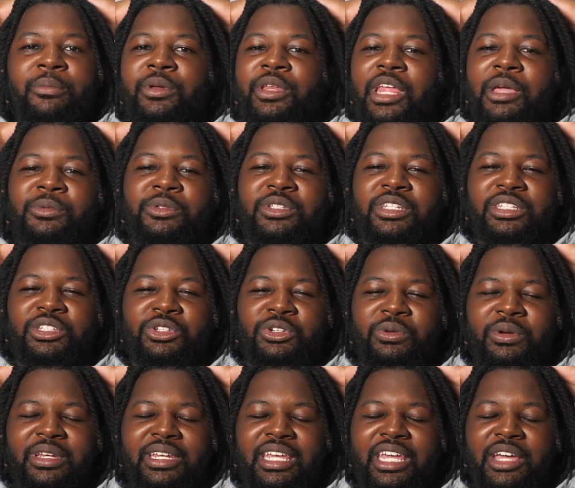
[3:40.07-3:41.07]
been able to
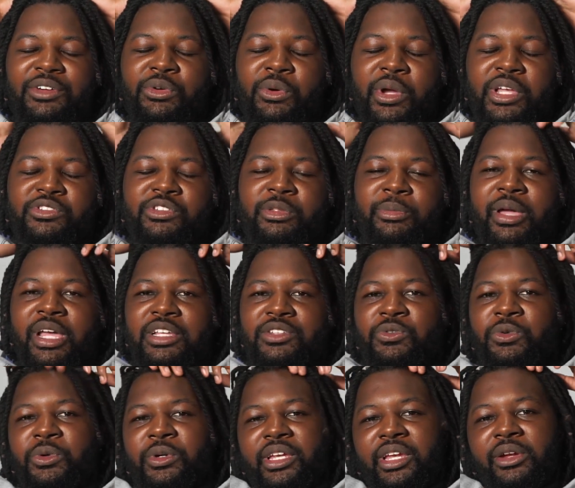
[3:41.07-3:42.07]
do any giveaways for the past
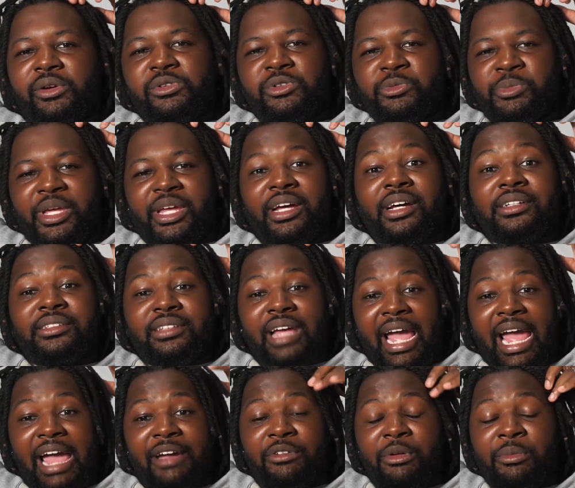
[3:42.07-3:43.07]
four years because I
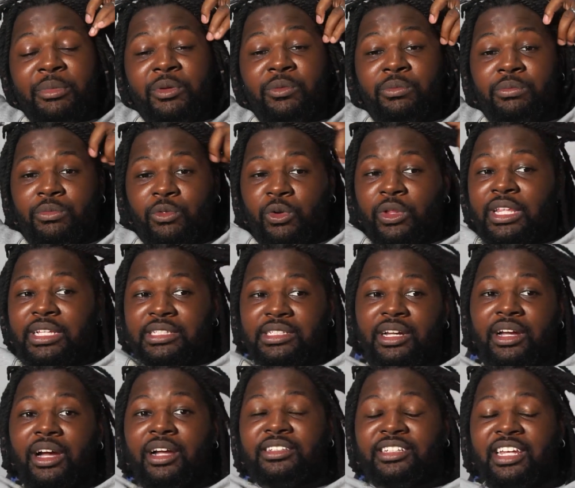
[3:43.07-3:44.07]
haven't been releasing
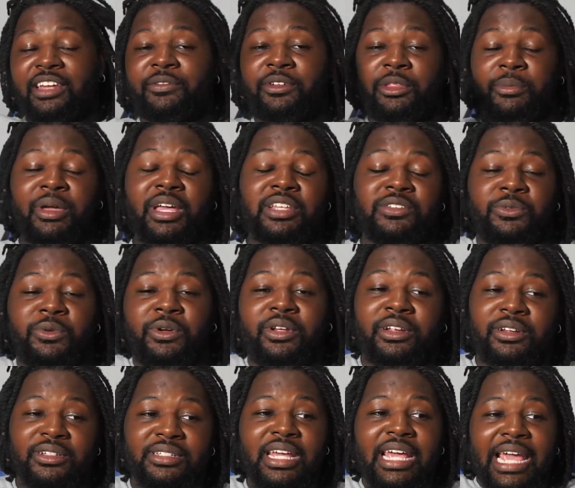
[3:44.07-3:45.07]
content for the past four
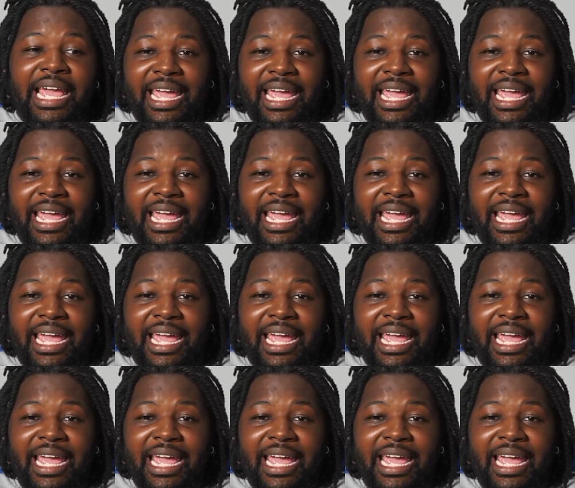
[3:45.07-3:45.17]
years.